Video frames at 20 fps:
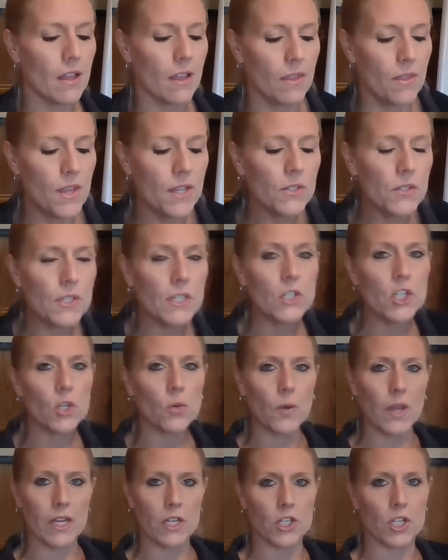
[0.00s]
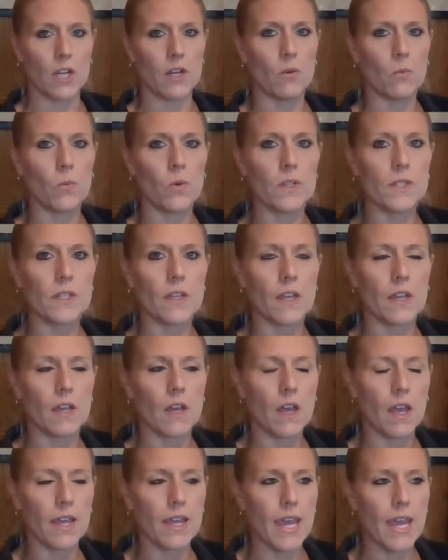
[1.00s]
This situation
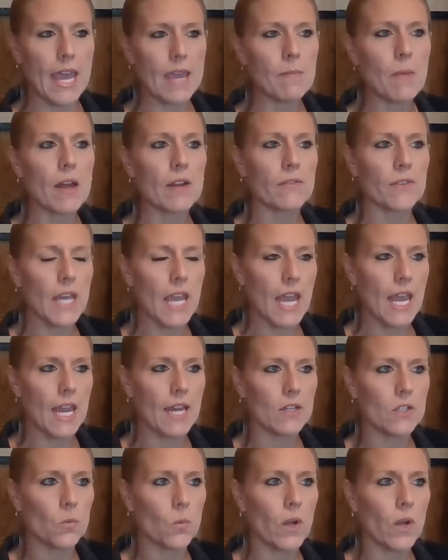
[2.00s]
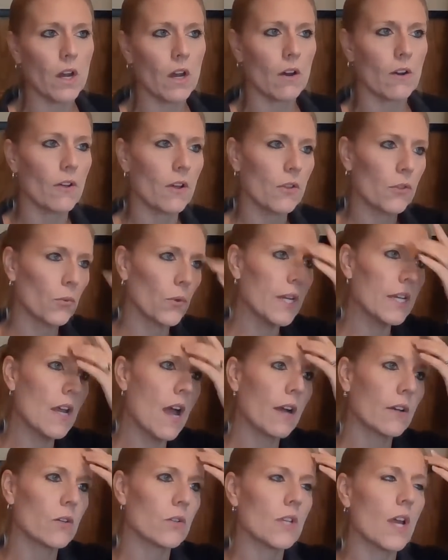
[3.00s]
it came out of a case where 3
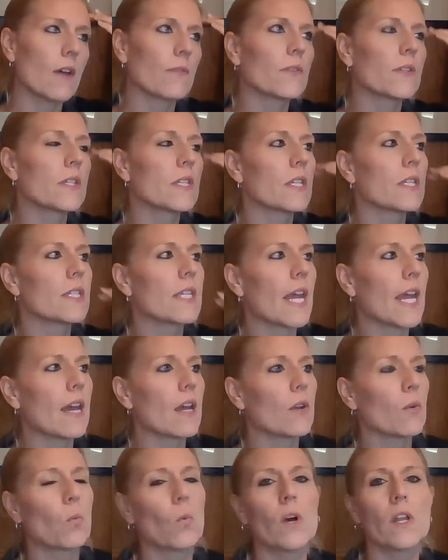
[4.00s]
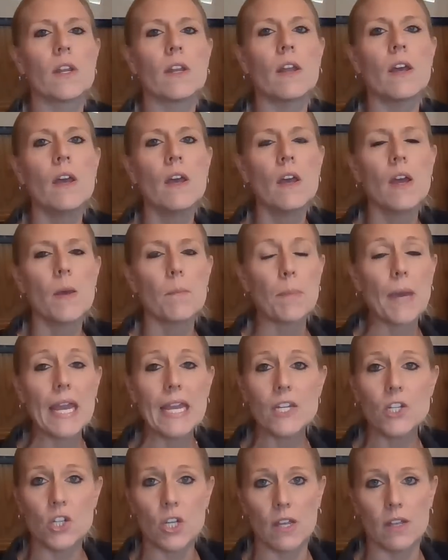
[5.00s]
doctors' offices and 1
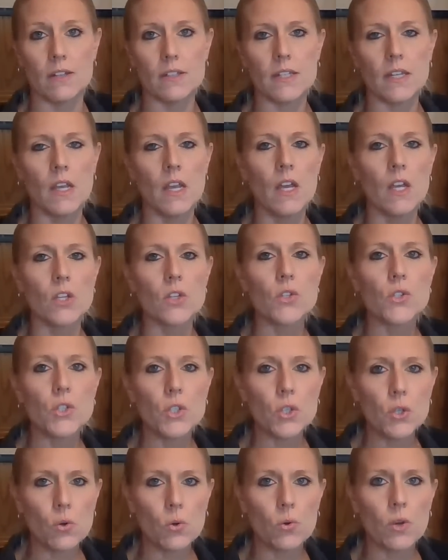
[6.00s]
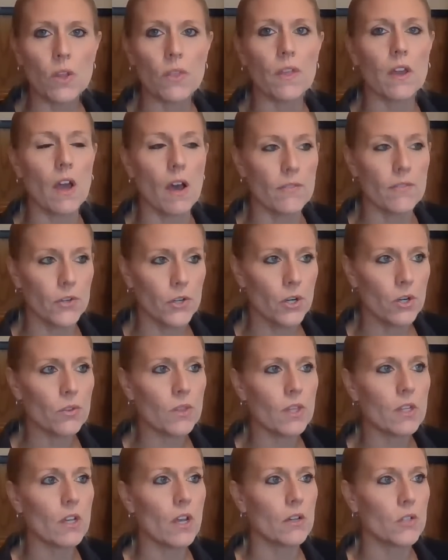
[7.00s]
patient sued the governor,
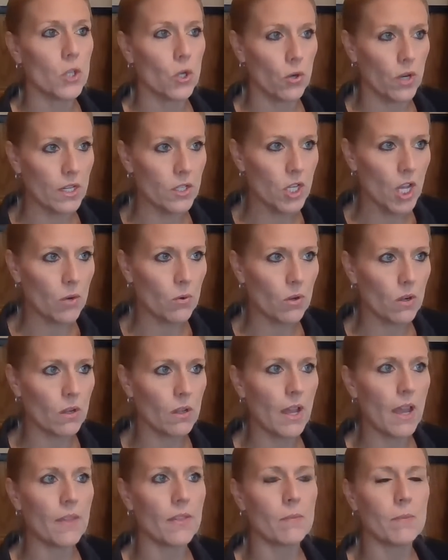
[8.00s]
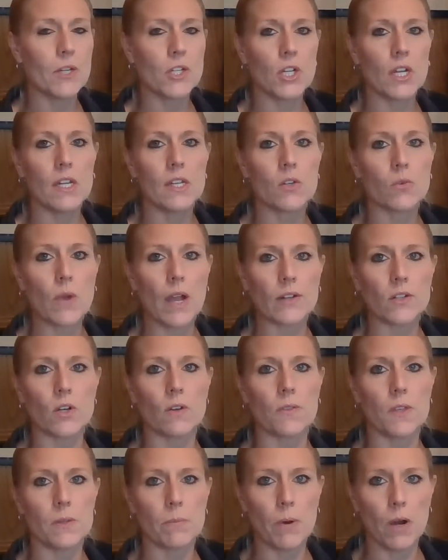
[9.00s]
the attorney general, and the Michigan director
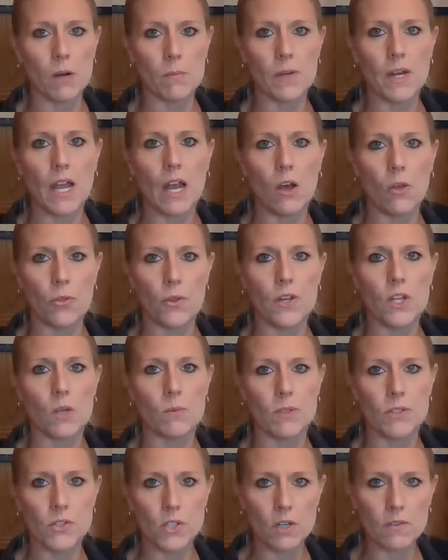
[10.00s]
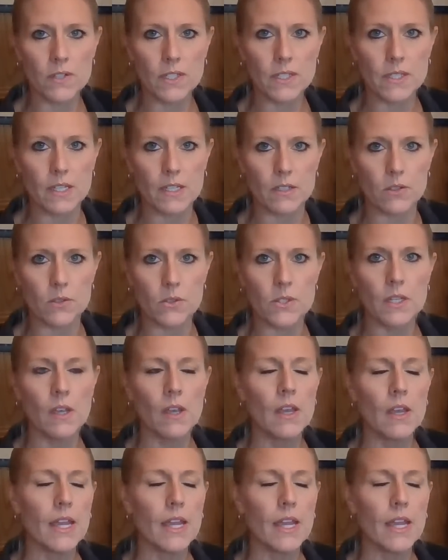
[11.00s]
of the Department of Health and Human Services